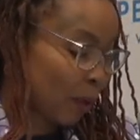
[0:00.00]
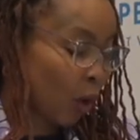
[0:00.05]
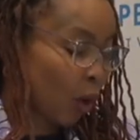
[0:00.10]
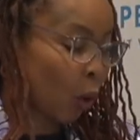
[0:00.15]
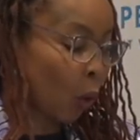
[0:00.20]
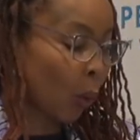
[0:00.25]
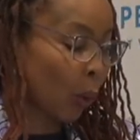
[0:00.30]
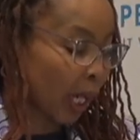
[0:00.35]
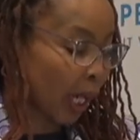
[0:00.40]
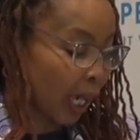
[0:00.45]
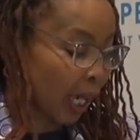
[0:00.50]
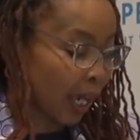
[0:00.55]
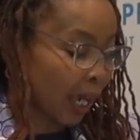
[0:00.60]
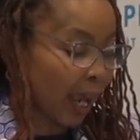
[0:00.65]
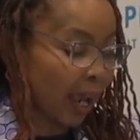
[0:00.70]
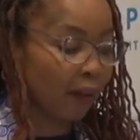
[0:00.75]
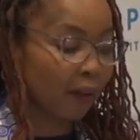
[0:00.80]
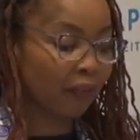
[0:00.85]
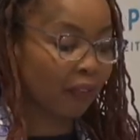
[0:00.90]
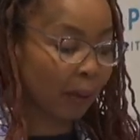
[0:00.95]
queer
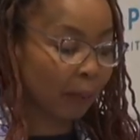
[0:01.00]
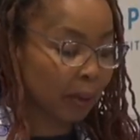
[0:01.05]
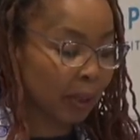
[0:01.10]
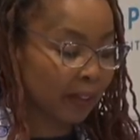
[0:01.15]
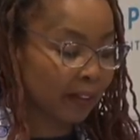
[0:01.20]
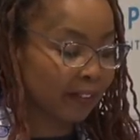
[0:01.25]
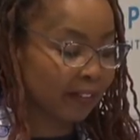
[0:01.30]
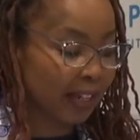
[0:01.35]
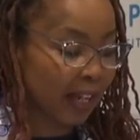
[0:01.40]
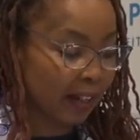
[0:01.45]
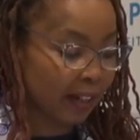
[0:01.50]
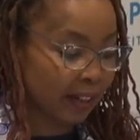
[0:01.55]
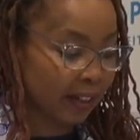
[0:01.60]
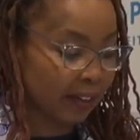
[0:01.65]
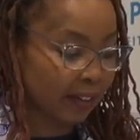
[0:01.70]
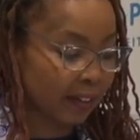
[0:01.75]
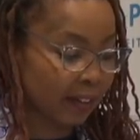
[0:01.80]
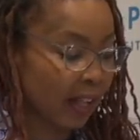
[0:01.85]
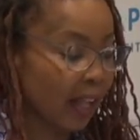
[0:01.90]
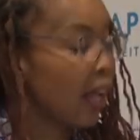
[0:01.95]
and feminist
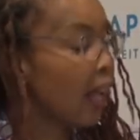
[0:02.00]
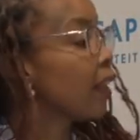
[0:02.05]
studies,